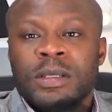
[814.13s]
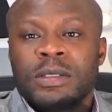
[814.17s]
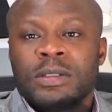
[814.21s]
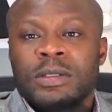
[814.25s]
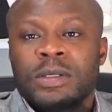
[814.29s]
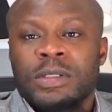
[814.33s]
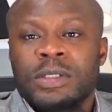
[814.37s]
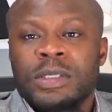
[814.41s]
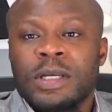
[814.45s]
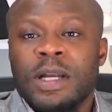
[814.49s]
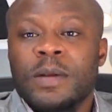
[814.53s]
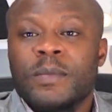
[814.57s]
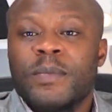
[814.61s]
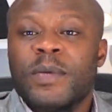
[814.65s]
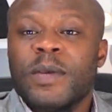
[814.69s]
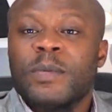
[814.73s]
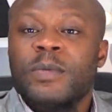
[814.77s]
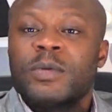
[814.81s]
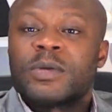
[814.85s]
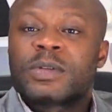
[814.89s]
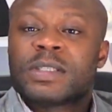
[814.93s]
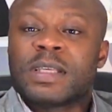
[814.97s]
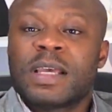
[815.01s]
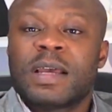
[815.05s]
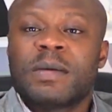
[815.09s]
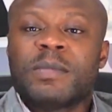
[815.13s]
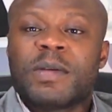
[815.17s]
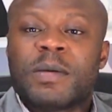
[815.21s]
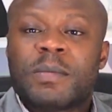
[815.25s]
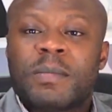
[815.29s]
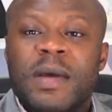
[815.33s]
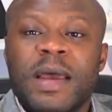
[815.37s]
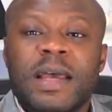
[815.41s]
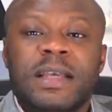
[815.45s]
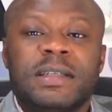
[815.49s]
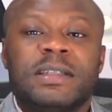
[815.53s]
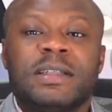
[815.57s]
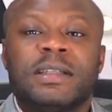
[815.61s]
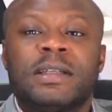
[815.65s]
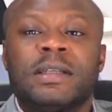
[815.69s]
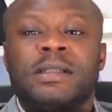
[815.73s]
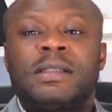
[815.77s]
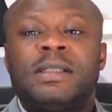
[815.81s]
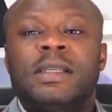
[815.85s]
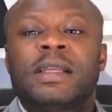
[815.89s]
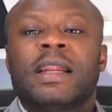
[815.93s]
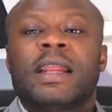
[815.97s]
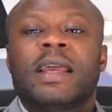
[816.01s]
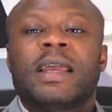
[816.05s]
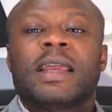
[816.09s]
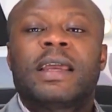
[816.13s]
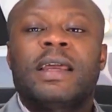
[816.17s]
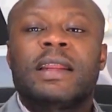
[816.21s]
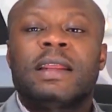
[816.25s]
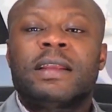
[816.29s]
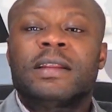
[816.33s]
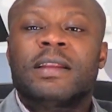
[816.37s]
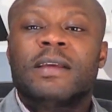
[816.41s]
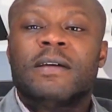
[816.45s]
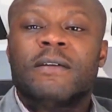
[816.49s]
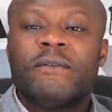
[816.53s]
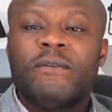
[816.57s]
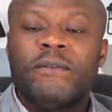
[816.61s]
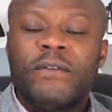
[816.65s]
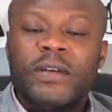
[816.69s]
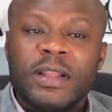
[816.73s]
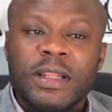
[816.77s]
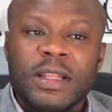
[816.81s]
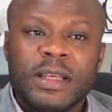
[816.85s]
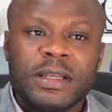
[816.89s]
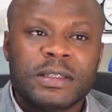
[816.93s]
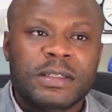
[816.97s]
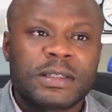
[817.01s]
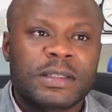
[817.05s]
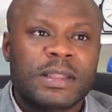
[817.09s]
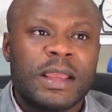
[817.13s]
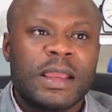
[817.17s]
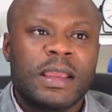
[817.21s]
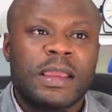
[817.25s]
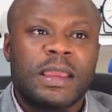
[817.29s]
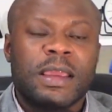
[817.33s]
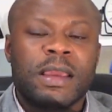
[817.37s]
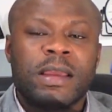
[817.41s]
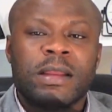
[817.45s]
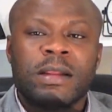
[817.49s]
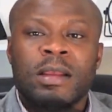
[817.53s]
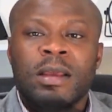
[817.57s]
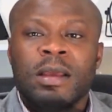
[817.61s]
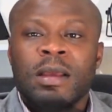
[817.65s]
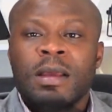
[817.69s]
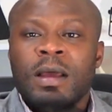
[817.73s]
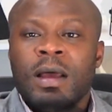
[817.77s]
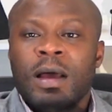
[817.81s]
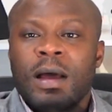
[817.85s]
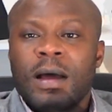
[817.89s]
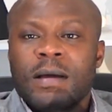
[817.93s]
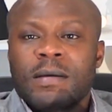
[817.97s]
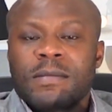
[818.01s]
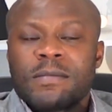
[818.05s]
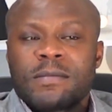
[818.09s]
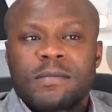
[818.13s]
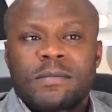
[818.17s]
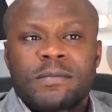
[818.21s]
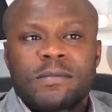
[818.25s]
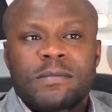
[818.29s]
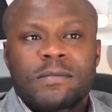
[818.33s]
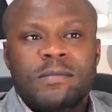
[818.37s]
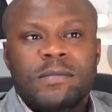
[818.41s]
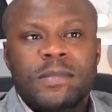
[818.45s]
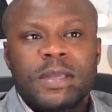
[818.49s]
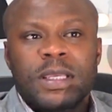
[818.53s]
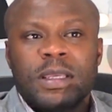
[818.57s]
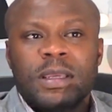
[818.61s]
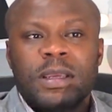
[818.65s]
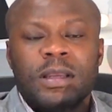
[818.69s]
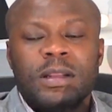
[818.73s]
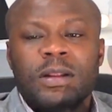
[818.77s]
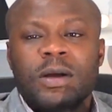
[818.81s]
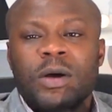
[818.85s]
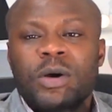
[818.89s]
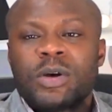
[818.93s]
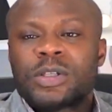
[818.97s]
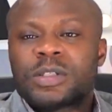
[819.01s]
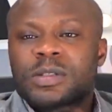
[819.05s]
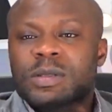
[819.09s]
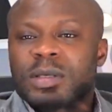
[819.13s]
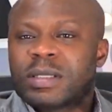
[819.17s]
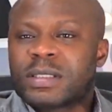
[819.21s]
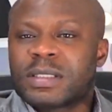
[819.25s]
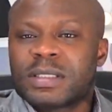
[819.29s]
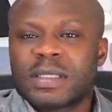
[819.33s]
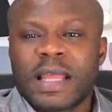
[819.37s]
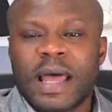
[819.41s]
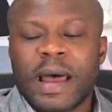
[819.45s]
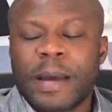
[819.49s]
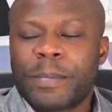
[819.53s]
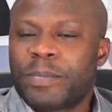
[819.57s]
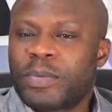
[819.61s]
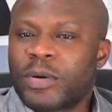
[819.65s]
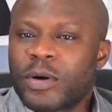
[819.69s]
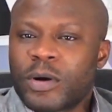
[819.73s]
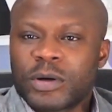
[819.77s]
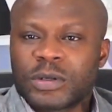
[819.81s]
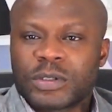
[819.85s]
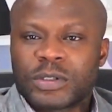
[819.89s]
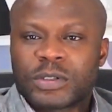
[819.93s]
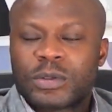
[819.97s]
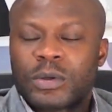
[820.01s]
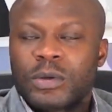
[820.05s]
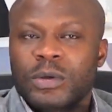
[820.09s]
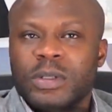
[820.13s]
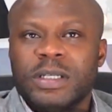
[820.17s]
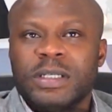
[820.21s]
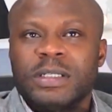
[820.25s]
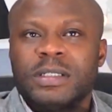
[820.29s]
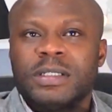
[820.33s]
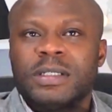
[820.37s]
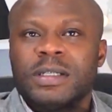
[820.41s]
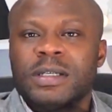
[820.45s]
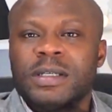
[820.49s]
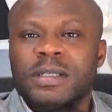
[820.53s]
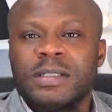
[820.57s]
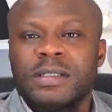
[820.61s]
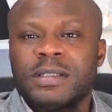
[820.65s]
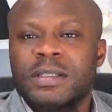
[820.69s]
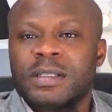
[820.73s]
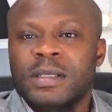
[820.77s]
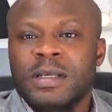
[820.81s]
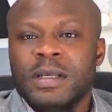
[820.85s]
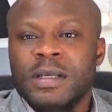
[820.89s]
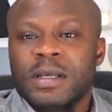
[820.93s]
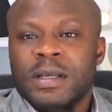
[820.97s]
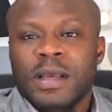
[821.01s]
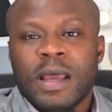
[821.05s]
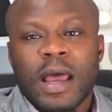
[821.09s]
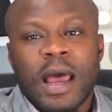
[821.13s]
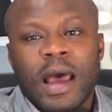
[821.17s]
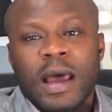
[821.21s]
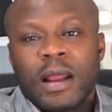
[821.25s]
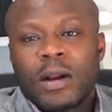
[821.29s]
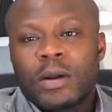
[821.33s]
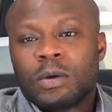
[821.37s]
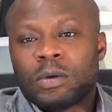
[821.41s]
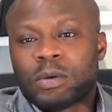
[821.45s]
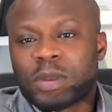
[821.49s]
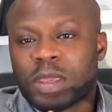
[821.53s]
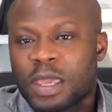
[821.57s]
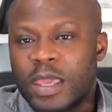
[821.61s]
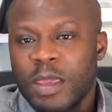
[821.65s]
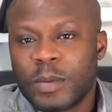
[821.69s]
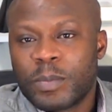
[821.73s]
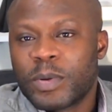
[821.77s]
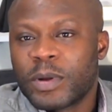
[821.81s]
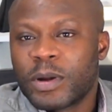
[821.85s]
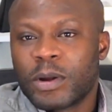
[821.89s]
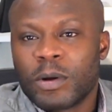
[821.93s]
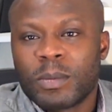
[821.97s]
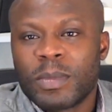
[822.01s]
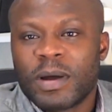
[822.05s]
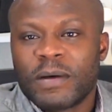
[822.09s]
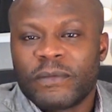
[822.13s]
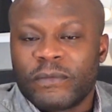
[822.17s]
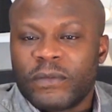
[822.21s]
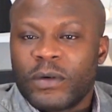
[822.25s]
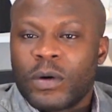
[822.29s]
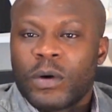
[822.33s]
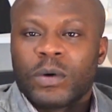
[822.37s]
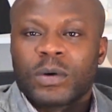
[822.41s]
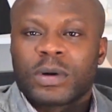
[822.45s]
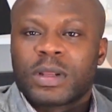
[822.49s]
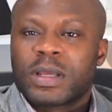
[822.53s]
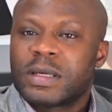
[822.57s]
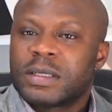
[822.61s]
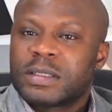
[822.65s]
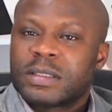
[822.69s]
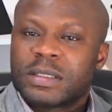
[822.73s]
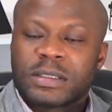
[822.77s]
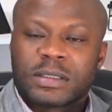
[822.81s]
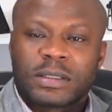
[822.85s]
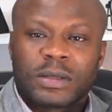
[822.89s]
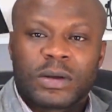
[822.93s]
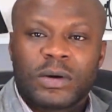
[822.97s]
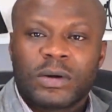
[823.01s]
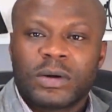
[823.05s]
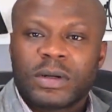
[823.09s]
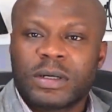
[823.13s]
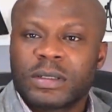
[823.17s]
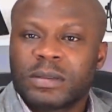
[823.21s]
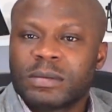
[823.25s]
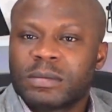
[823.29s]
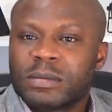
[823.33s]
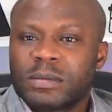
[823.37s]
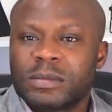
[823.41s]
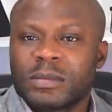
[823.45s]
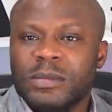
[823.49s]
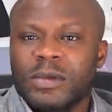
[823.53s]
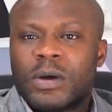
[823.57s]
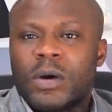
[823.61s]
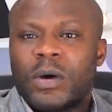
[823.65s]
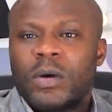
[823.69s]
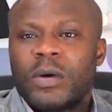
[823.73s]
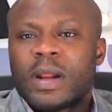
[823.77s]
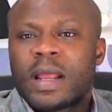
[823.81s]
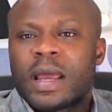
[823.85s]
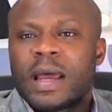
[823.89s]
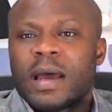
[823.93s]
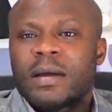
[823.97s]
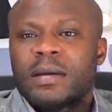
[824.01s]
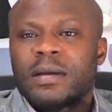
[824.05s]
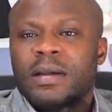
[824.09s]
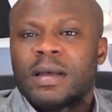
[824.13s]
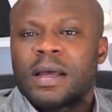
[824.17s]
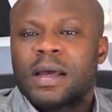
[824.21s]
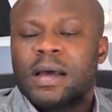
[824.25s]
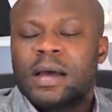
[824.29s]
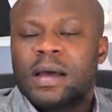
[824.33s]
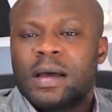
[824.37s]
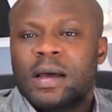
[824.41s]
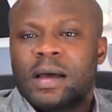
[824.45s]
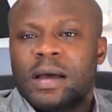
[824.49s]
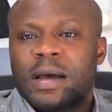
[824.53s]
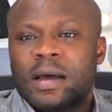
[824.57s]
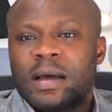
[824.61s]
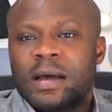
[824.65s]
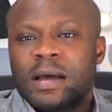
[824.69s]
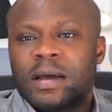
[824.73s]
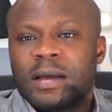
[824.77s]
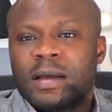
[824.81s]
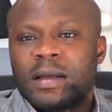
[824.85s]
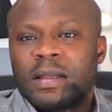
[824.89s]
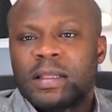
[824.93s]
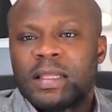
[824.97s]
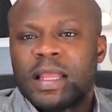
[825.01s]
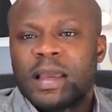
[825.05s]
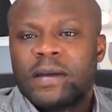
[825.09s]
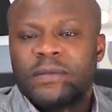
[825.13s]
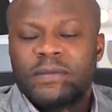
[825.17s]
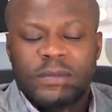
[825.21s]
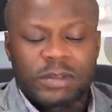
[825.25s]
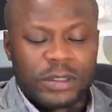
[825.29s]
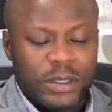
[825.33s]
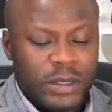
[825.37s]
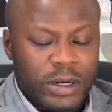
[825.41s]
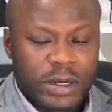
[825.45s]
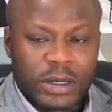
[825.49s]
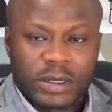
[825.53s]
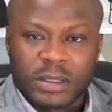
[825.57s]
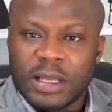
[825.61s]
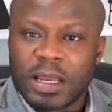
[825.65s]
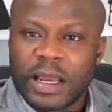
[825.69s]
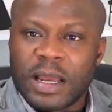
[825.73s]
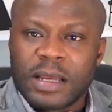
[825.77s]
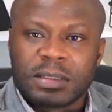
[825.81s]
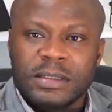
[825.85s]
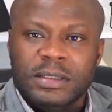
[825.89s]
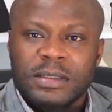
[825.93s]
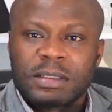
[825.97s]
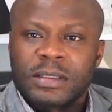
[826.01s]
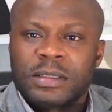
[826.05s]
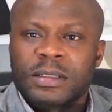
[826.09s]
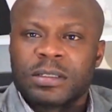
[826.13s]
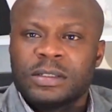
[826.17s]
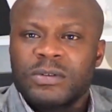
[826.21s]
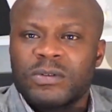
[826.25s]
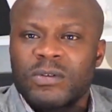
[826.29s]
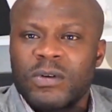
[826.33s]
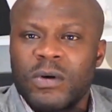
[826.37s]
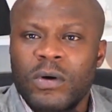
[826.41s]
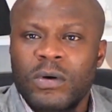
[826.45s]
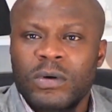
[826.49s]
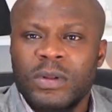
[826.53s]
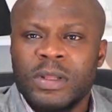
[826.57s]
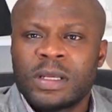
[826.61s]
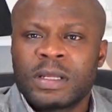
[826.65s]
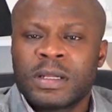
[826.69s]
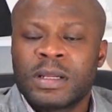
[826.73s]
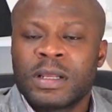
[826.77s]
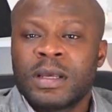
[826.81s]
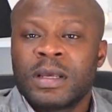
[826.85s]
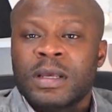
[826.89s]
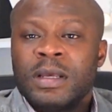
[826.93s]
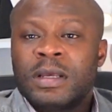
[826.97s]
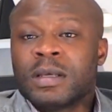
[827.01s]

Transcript: So certain people send me messages and they get in their feelings thinking, you know, it's not personal. It's just, I don't keep it on my phone because it's going to go down a left turn constantly scrolling.